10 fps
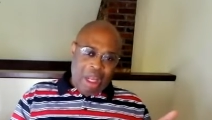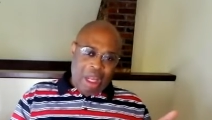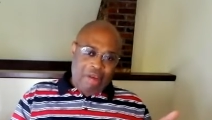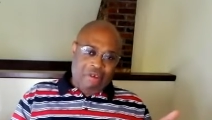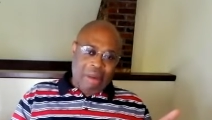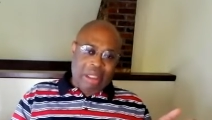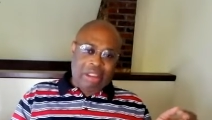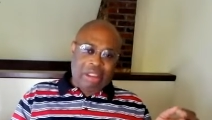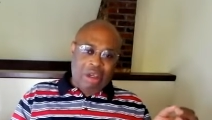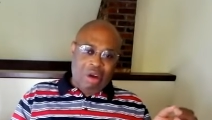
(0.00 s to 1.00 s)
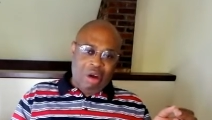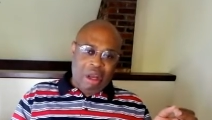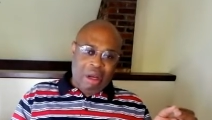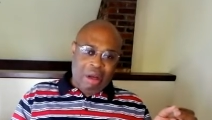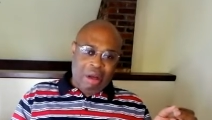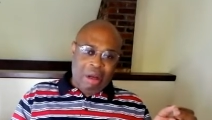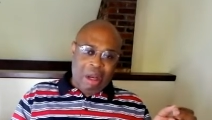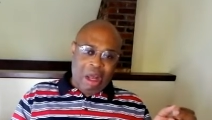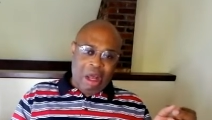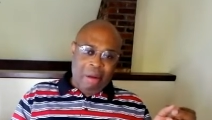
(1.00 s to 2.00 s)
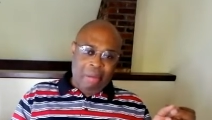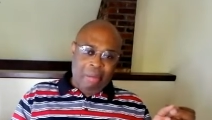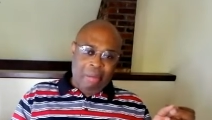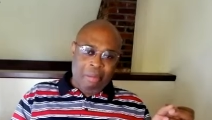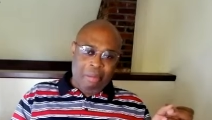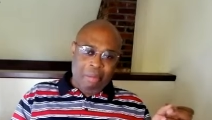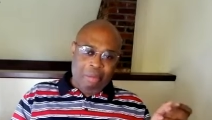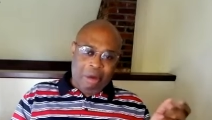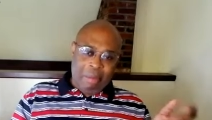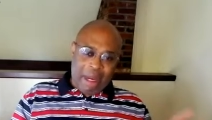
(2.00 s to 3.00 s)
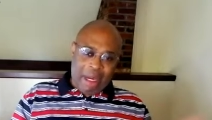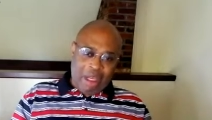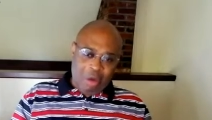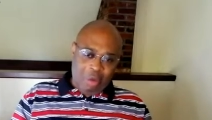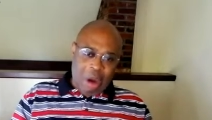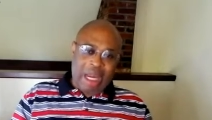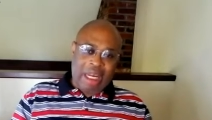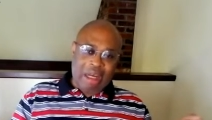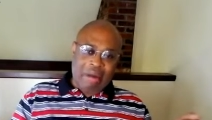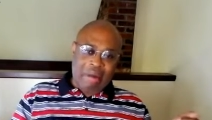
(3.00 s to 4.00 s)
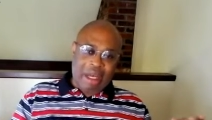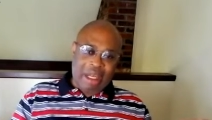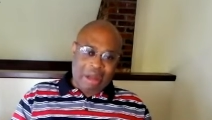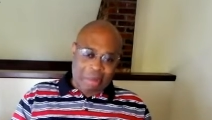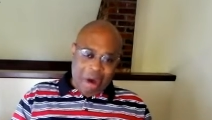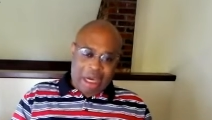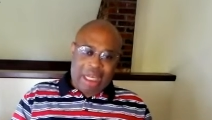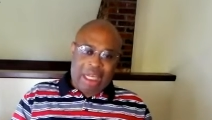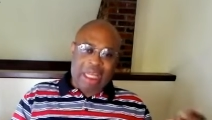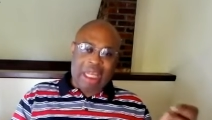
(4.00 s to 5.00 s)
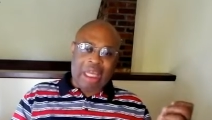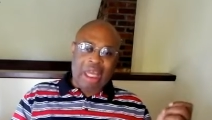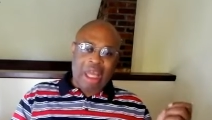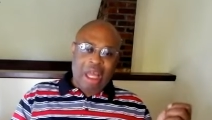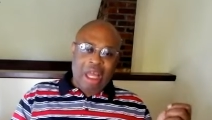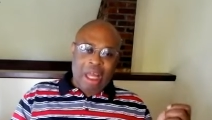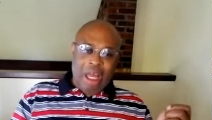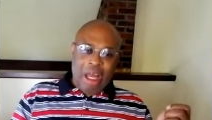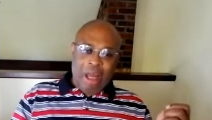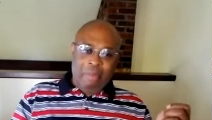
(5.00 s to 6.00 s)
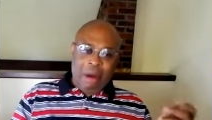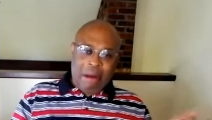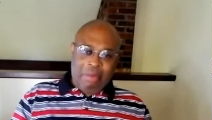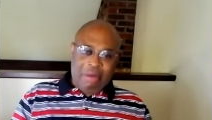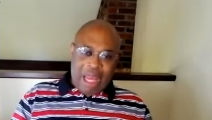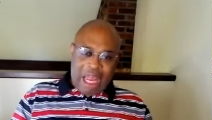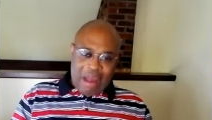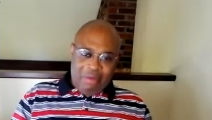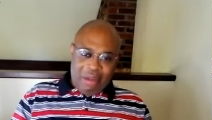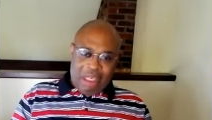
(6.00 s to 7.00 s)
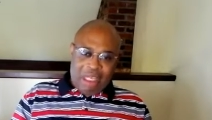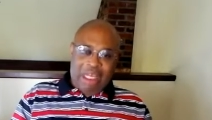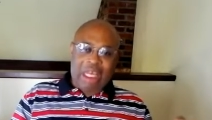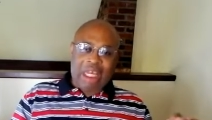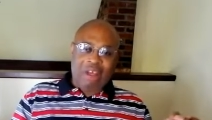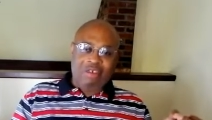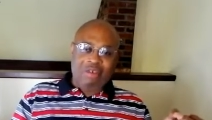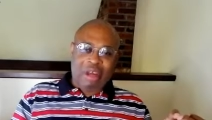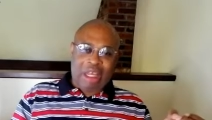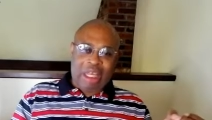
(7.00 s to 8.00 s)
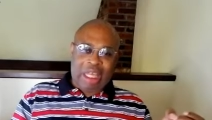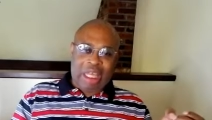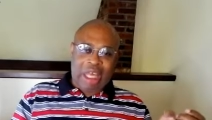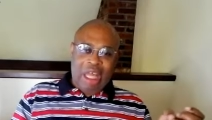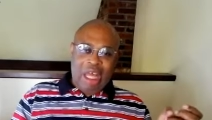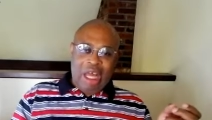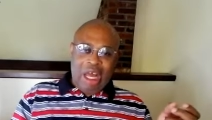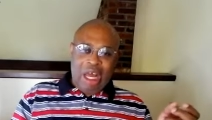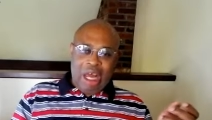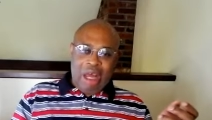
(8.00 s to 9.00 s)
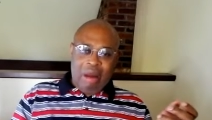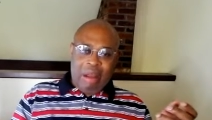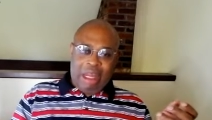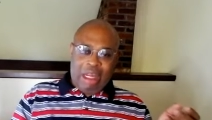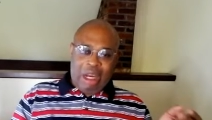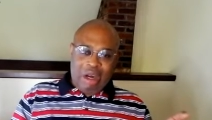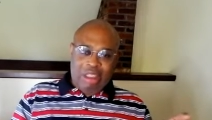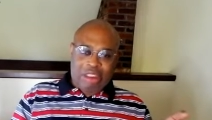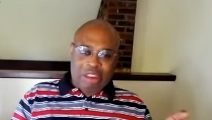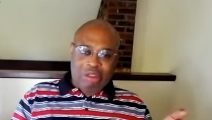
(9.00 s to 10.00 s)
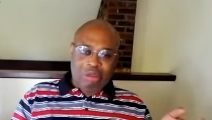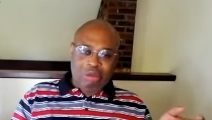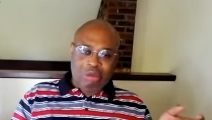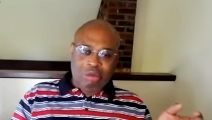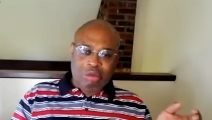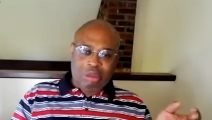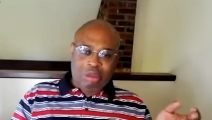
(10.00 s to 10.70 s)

information on um, to better your writing, to better your marketing, uh, problems I have within the industry, uh, encourage you